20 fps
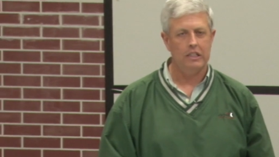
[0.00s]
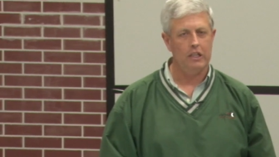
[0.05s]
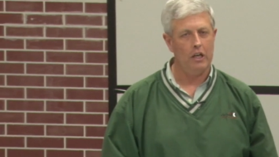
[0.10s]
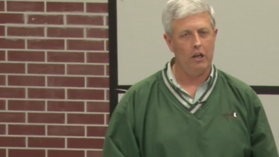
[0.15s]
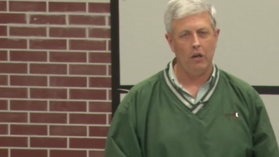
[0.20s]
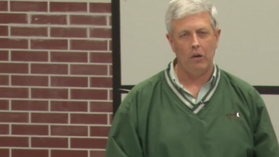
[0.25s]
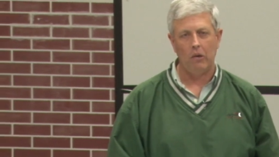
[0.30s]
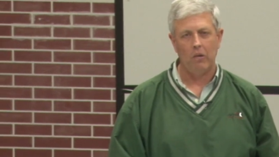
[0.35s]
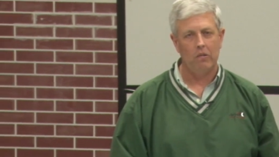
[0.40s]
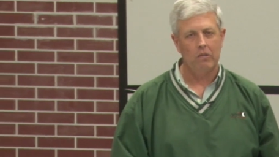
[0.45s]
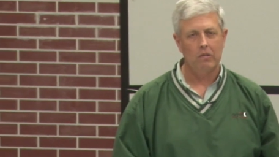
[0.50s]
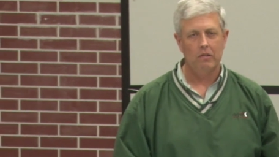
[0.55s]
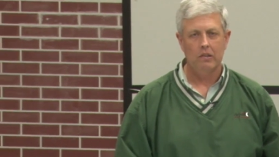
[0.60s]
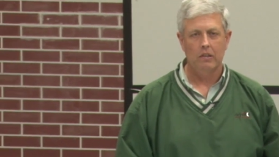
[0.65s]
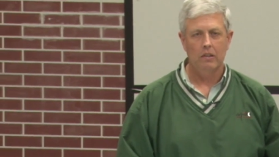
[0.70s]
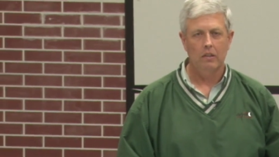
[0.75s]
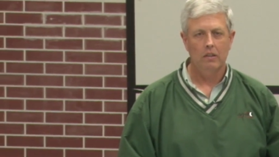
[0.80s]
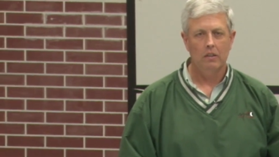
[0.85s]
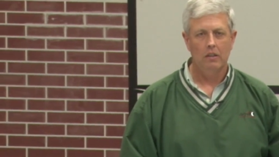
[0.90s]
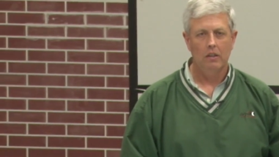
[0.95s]
No.
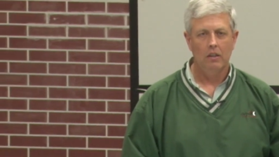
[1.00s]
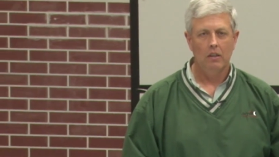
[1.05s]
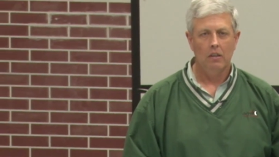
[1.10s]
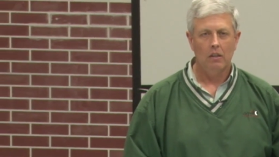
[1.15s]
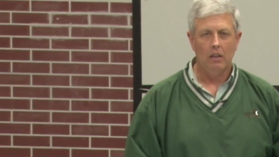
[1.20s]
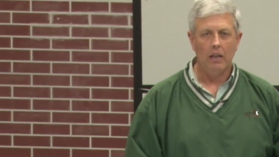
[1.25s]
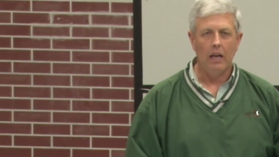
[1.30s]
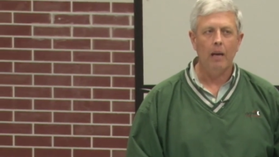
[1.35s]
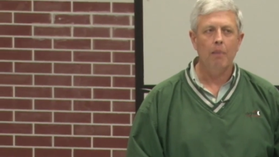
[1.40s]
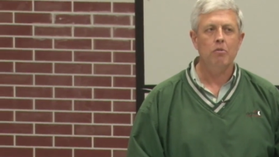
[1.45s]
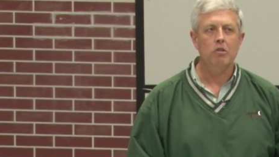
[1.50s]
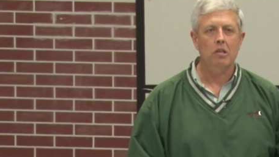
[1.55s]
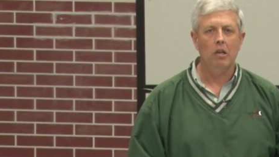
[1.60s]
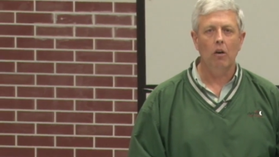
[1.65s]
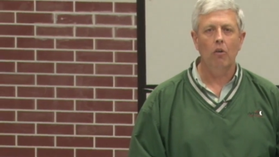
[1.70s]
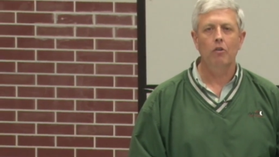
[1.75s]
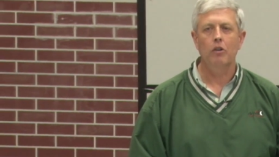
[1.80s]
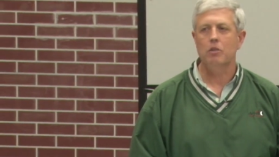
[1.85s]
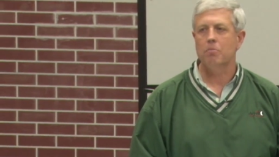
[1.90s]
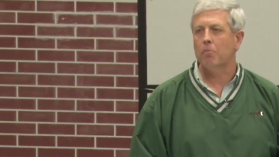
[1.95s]

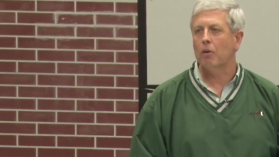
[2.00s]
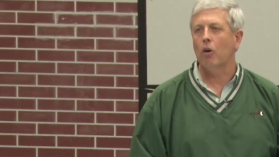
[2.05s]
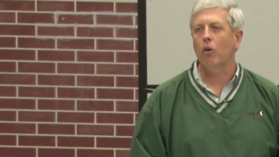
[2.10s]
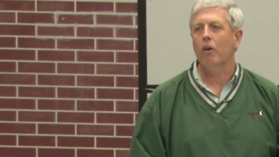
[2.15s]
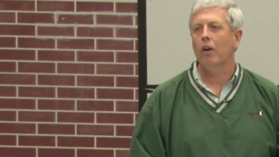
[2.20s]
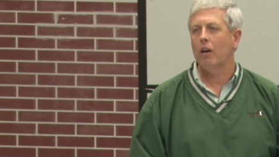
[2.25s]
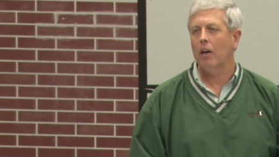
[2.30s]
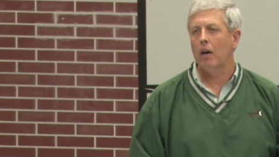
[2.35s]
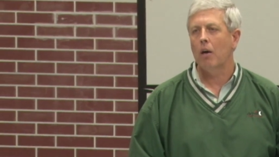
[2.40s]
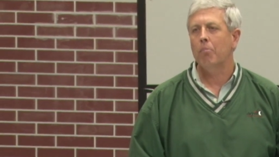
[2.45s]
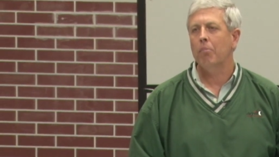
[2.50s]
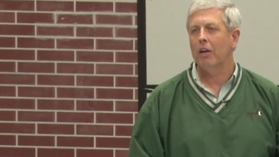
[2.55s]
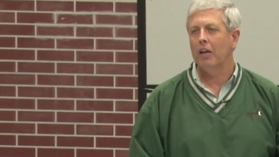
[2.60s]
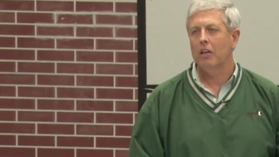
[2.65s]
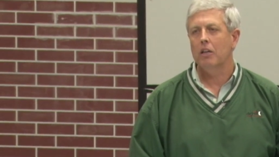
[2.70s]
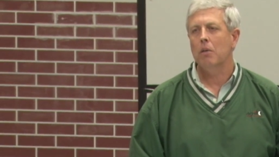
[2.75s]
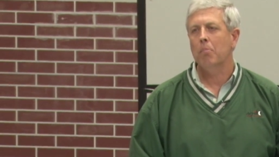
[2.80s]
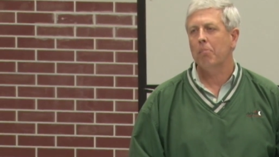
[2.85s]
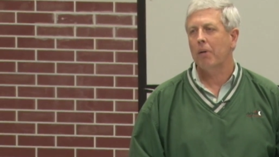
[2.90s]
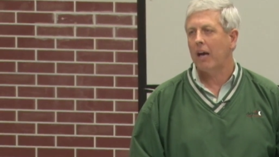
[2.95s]
Limestone is broken up
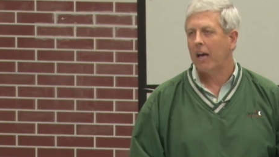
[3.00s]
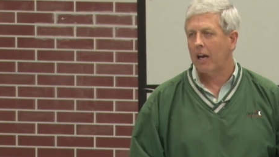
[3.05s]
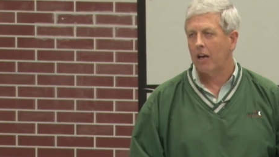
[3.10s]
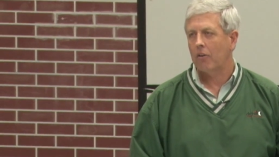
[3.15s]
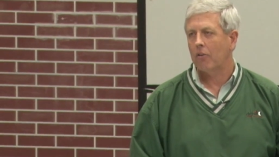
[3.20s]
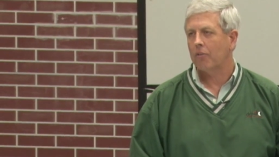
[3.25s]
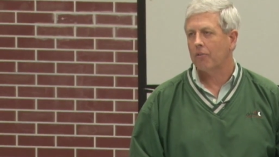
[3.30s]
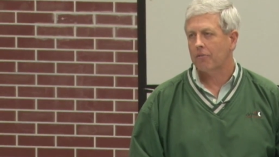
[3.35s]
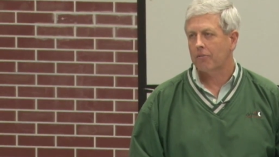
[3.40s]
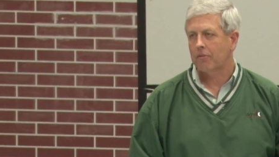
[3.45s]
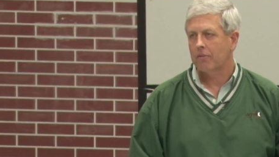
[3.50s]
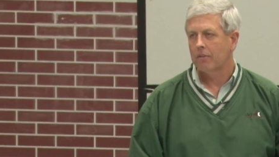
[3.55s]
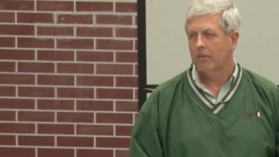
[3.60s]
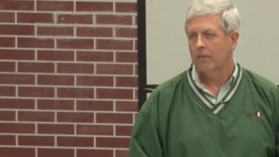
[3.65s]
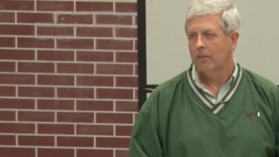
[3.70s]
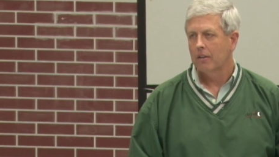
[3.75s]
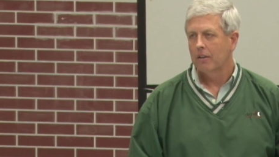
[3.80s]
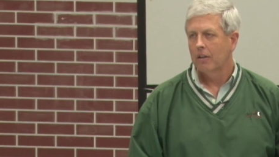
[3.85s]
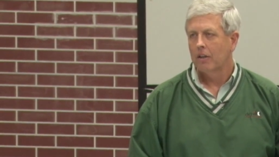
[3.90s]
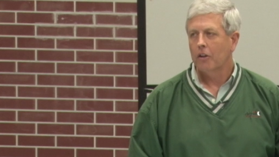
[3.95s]
into panels.
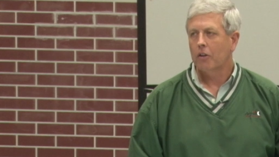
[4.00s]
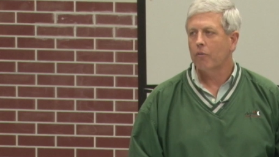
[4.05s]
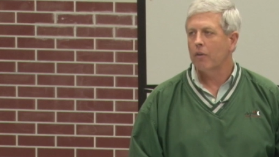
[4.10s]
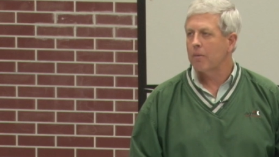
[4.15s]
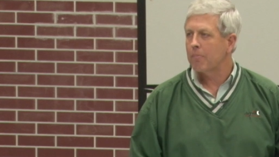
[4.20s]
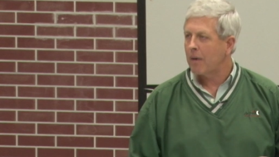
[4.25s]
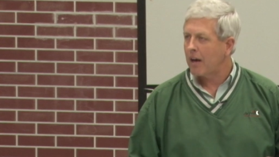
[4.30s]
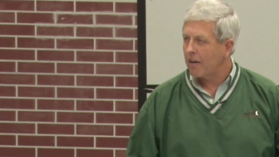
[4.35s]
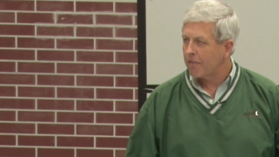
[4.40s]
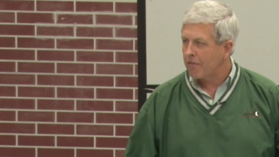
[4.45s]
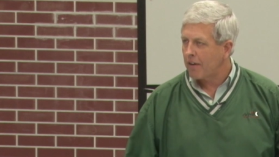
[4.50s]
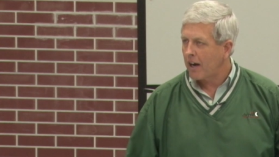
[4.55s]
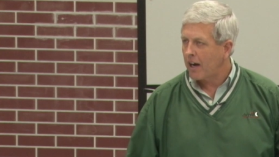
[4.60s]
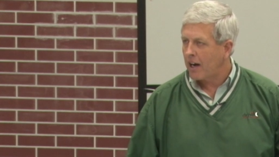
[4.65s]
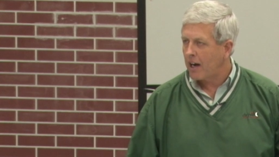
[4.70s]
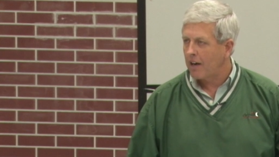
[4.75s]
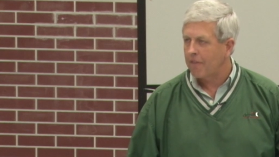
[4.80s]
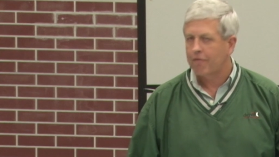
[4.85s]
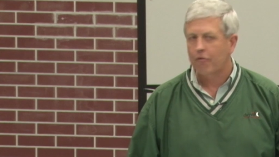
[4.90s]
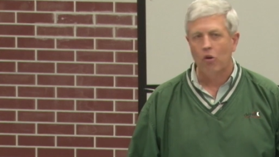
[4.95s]
3 by
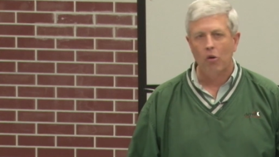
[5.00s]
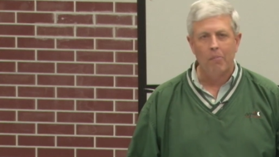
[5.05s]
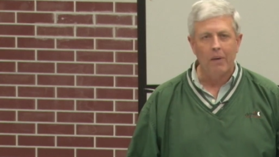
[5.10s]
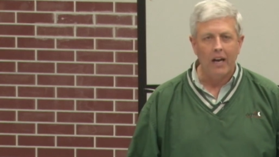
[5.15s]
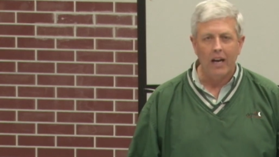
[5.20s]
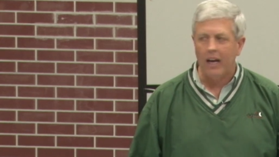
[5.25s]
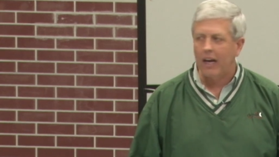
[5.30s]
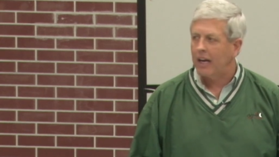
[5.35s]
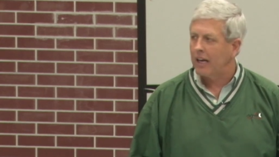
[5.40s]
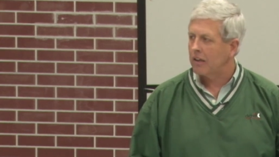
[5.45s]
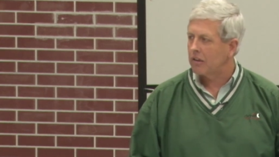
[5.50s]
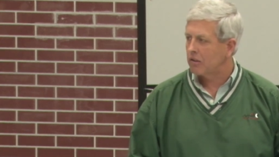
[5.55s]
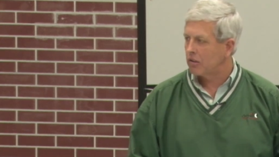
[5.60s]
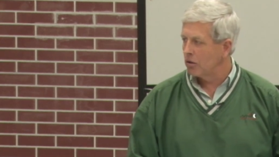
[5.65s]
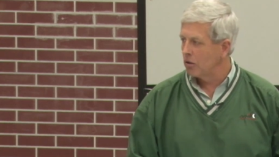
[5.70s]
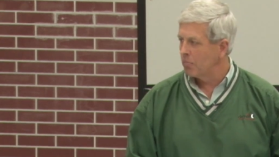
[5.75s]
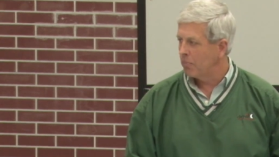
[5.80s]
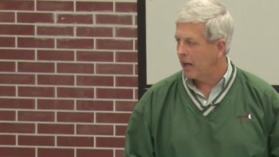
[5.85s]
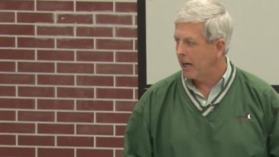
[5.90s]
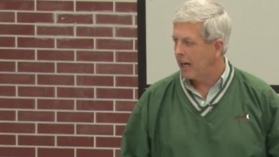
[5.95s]
5, 4 by 8,
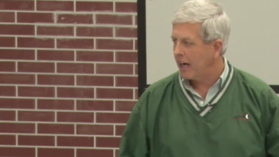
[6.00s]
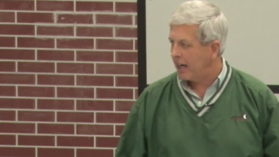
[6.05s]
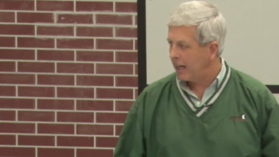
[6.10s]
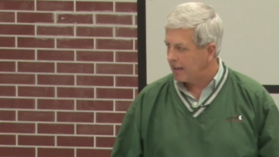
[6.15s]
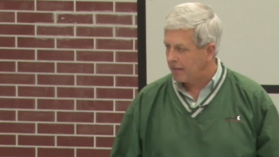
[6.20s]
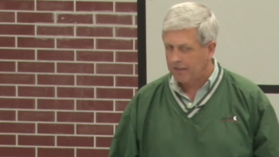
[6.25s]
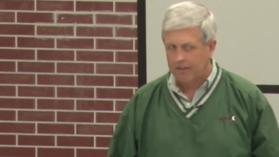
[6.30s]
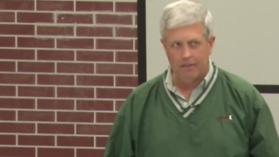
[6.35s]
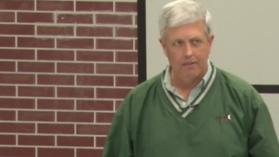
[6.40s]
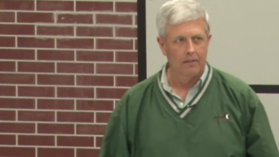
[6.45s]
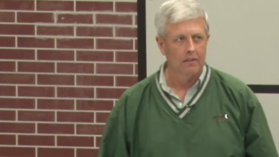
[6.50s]
2 by 8.